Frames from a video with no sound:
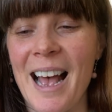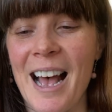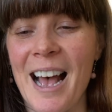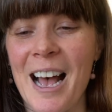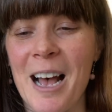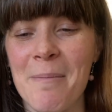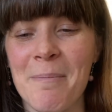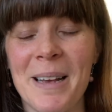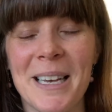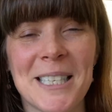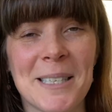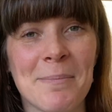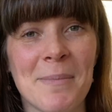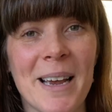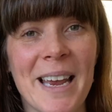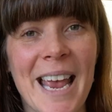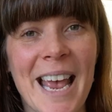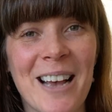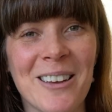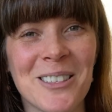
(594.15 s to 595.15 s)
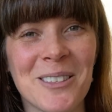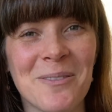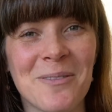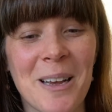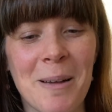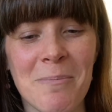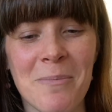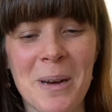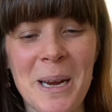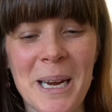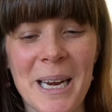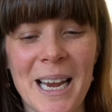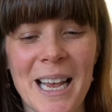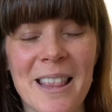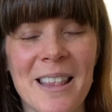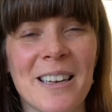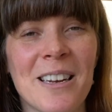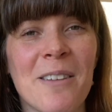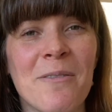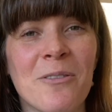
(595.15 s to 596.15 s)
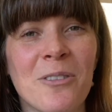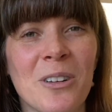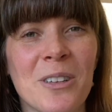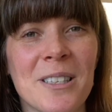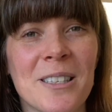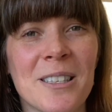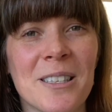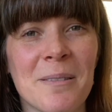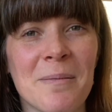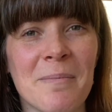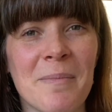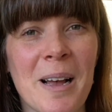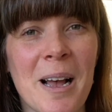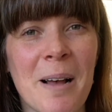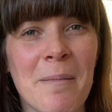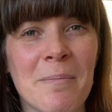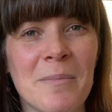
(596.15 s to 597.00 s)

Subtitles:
as my outer fabric, and then I've got some